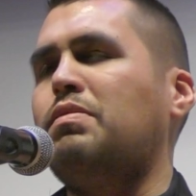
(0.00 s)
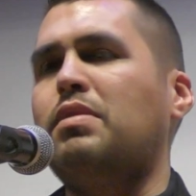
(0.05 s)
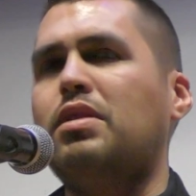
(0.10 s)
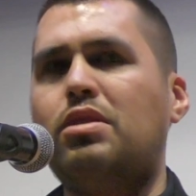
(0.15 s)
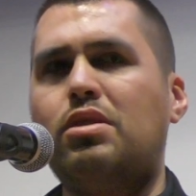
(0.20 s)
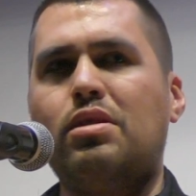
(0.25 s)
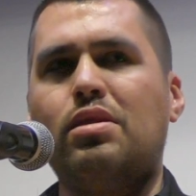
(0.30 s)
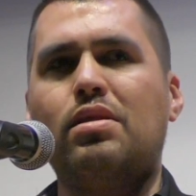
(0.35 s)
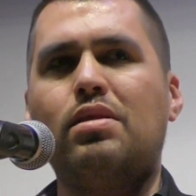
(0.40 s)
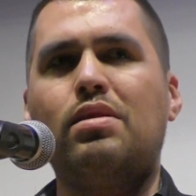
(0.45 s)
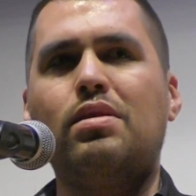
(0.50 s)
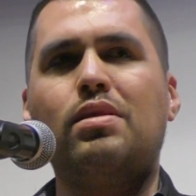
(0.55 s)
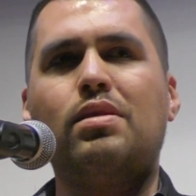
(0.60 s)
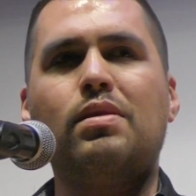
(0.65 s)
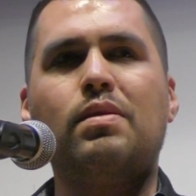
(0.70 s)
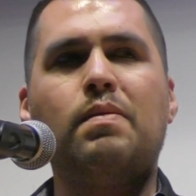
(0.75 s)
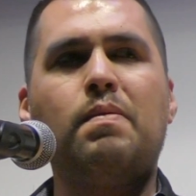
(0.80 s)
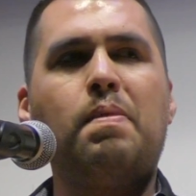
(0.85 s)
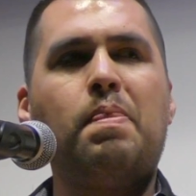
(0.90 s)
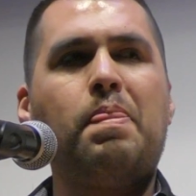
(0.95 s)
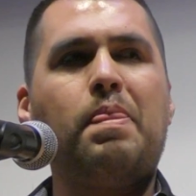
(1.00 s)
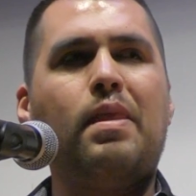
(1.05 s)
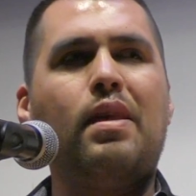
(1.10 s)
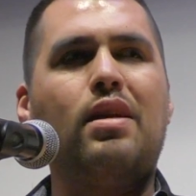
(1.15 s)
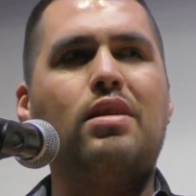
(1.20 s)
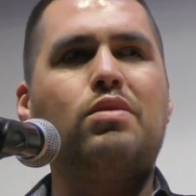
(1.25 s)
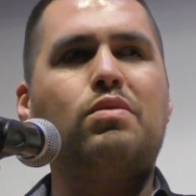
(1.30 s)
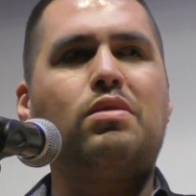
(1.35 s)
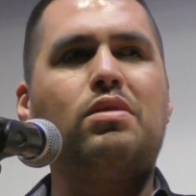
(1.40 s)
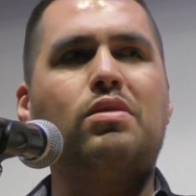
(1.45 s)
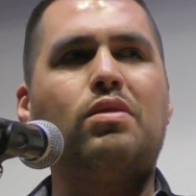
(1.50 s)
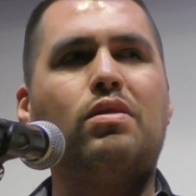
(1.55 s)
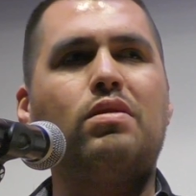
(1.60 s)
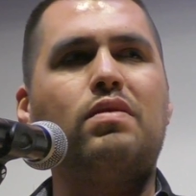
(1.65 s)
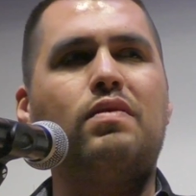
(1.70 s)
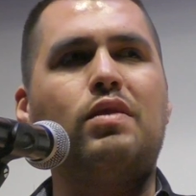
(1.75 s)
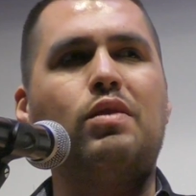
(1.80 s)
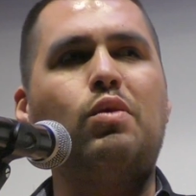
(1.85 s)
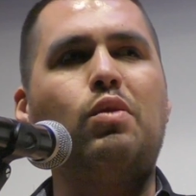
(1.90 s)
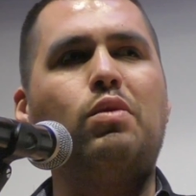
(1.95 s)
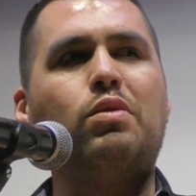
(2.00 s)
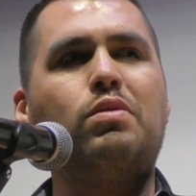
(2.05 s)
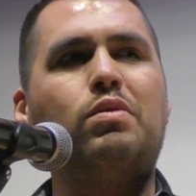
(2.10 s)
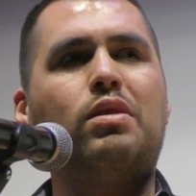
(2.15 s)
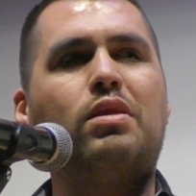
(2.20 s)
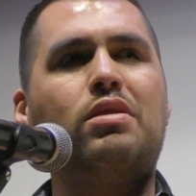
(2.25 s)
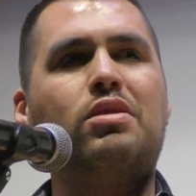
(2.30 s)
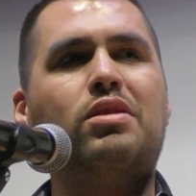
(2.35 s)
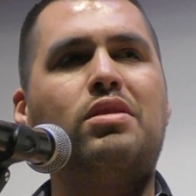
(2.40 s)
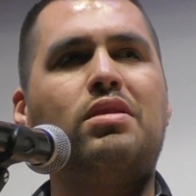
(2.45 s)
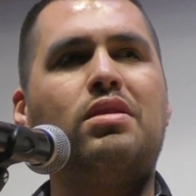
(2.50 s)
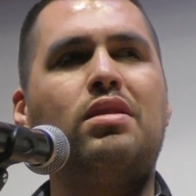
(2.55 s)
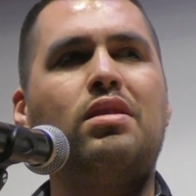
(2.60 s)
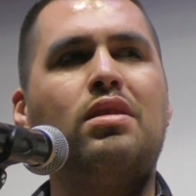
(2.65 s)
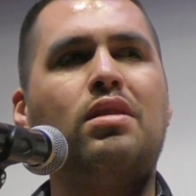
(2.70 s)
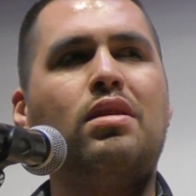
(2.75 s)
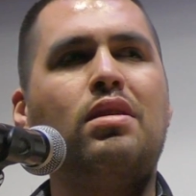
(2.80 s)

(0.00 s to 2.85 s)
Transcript: missions, as a result of the gold rush.